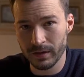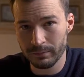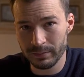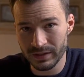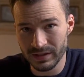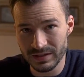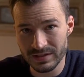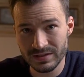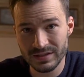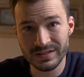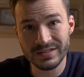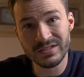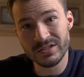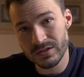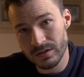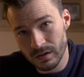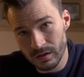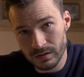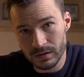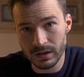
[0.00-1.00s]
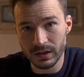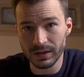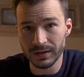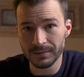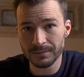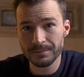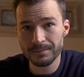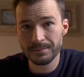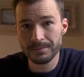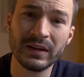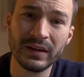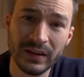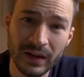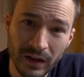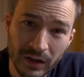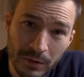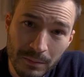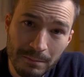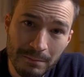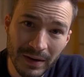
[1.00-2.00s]
companies and start there.
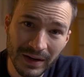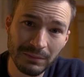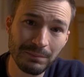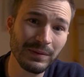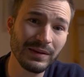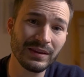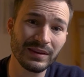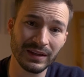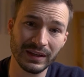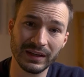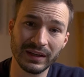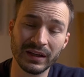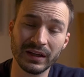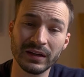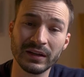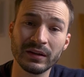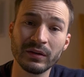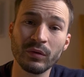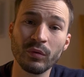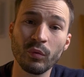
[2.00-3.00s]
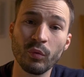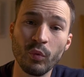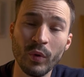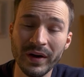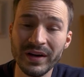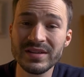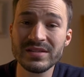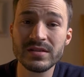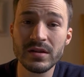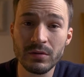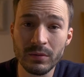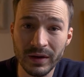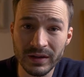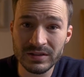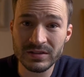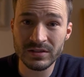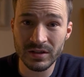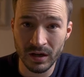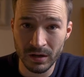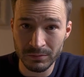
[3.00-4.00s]
Now you might be thinking, when is the
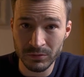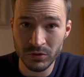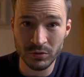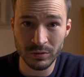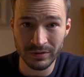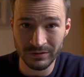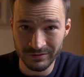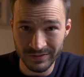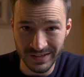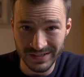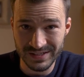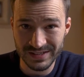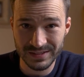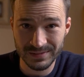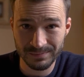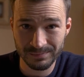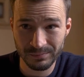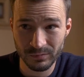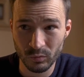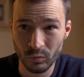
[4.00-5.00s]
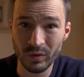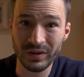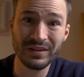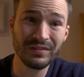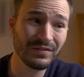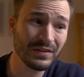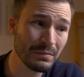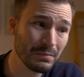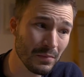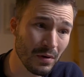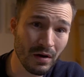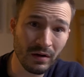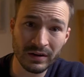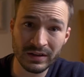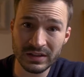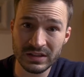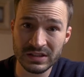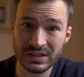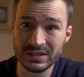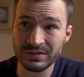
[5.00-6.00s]
right time to invest? What if the
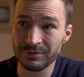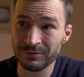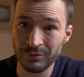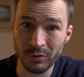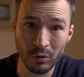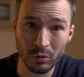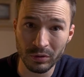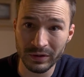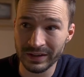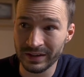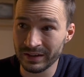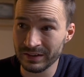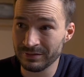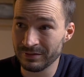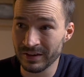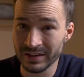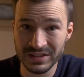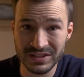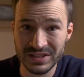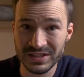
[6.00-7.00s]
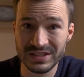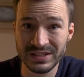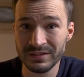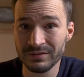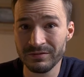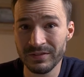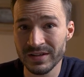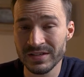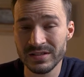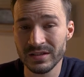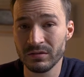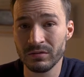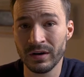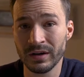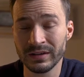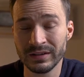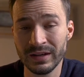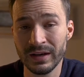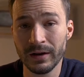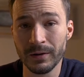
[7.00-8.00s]
markets fall and if I just invested
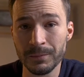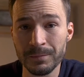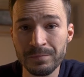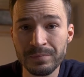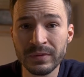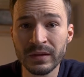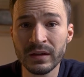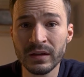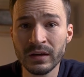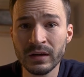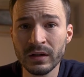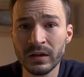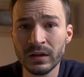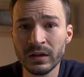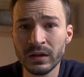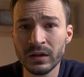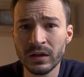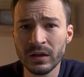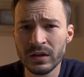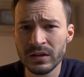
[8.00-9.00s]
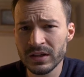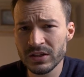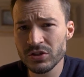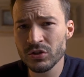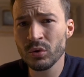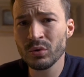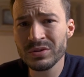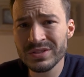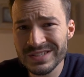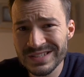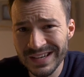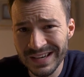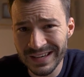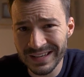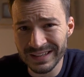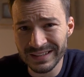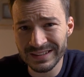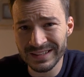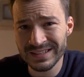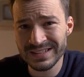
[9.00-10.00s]
right now? There's an old
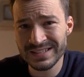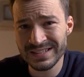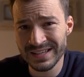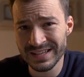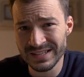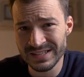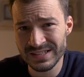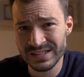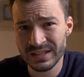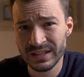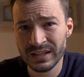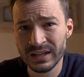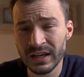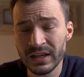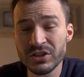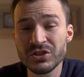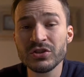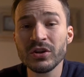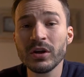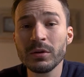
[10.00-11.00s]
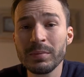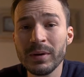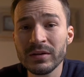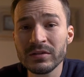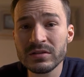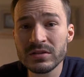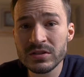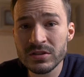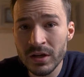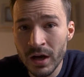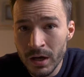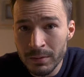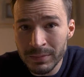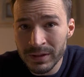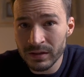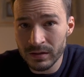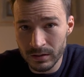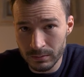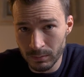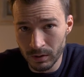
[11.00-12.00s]
saying that says, it's not about
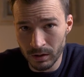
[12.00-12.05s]
timing the